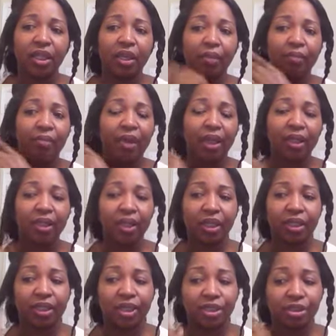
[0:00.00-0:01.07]
the
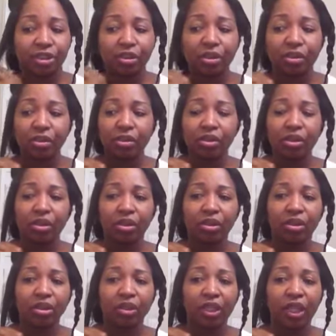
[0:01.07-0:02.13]
conditioner
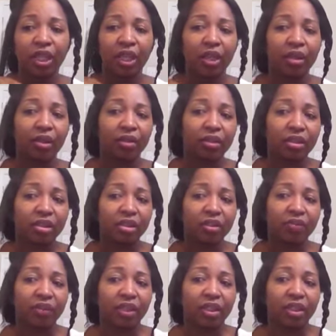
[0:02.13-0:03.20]
to the hair.
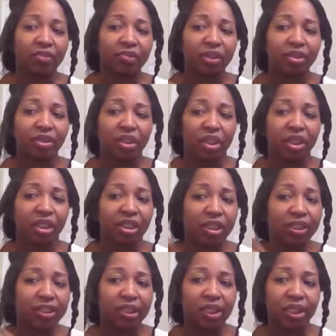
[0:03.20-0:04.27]
Definitely make sure I get
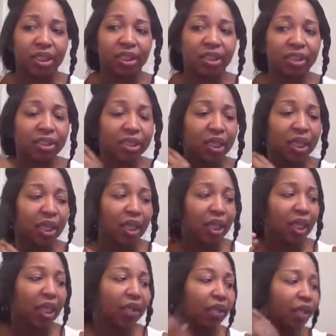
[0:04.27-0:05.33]
these ends.
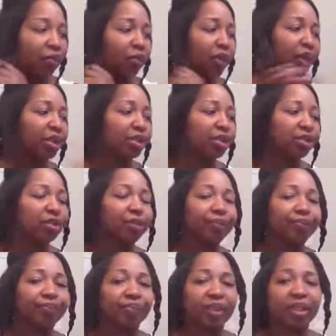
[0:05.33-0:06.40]
And then what I do
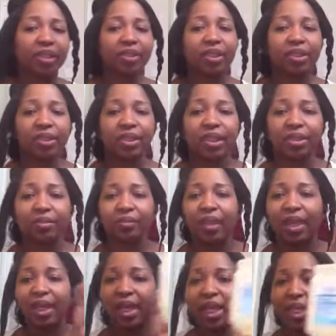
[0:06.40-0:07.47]
is I take my
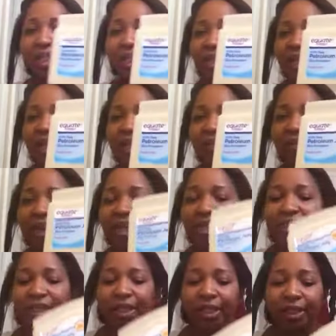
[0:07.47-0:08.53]
handy dandy
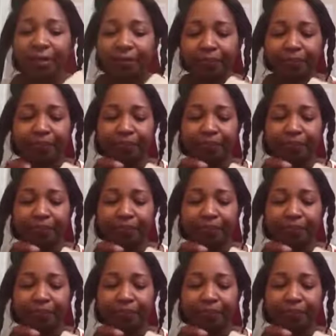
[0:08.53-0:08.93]
Vaseline,